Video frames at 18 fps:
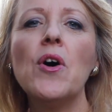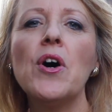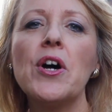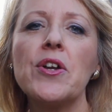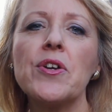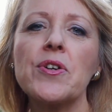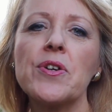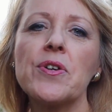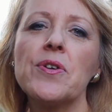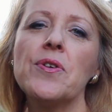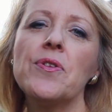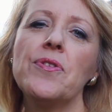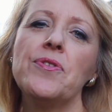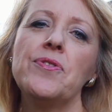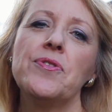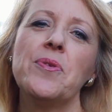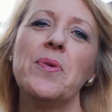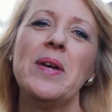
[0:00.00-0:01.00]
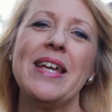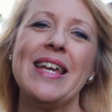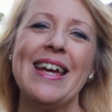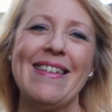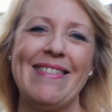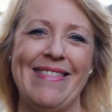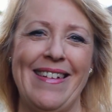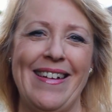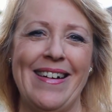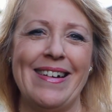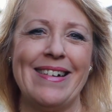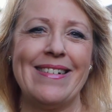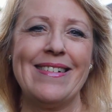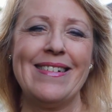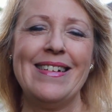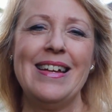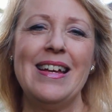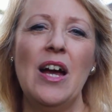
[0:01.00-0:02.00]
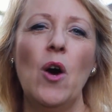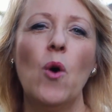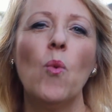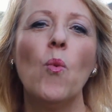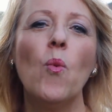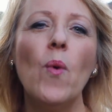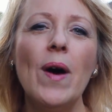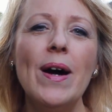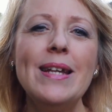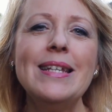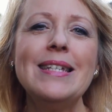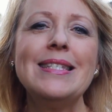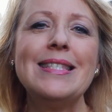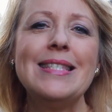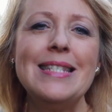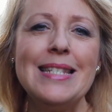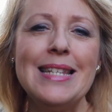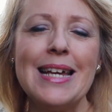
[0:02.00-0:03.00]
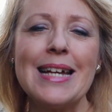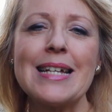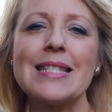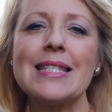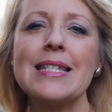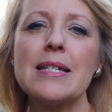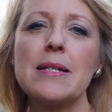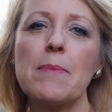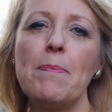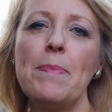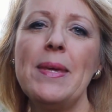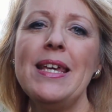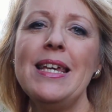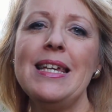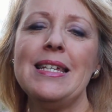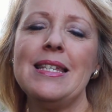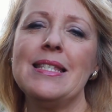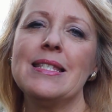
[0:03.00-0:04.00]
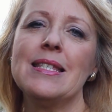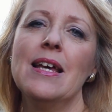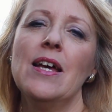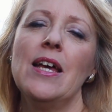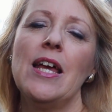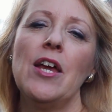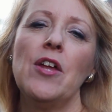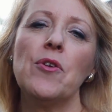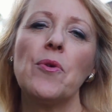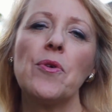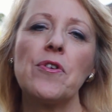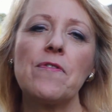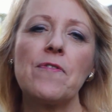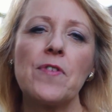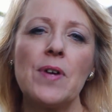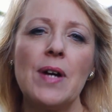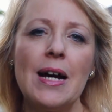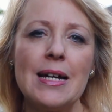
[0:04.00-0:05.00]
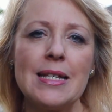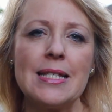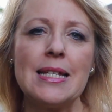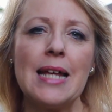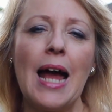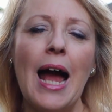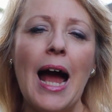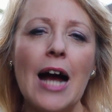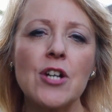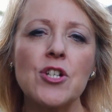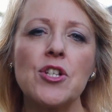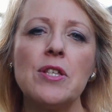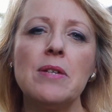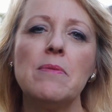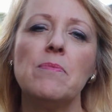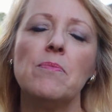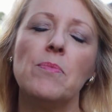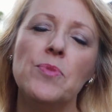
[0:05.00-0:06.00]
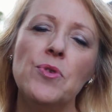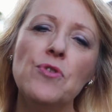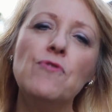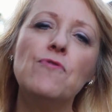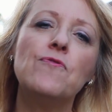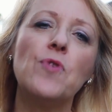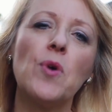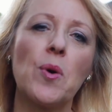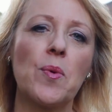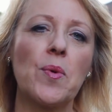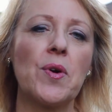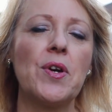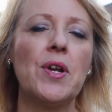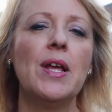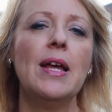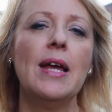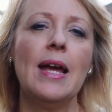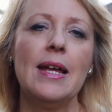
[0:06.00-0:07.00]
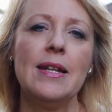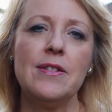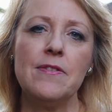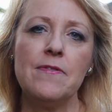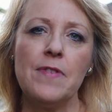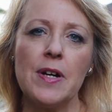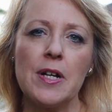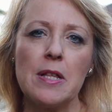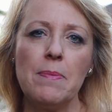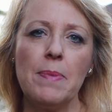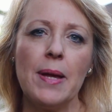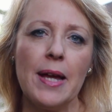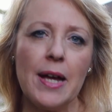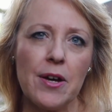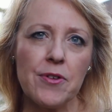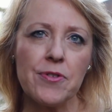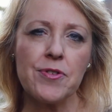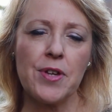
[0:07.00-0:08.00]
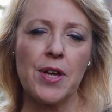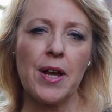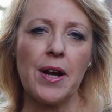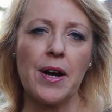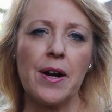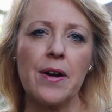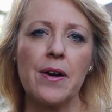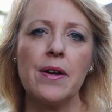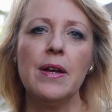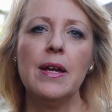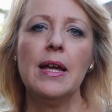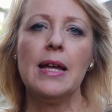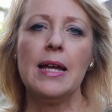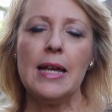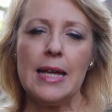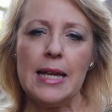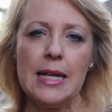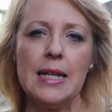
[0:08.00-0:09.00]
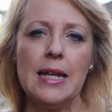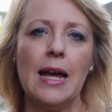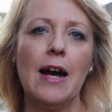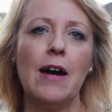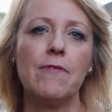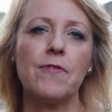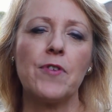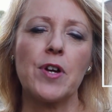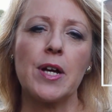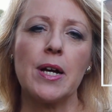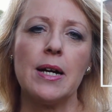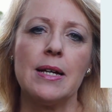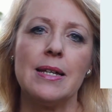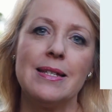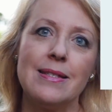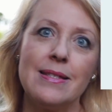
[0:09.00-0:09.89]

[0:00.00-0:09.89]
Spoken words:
on earth do we get there? What is the next piece in order for us to actually move forward and develop healthcare in Africa?